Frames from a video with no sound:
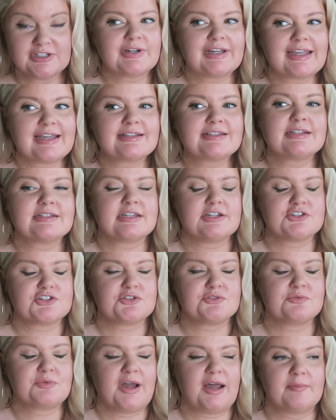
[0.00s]
So I guess that tells
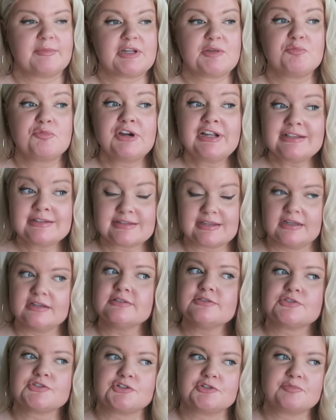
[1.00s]
you how many brain
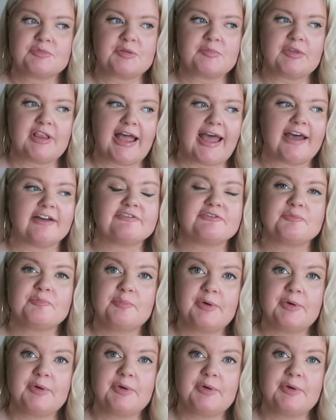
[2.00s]
cells certain people have.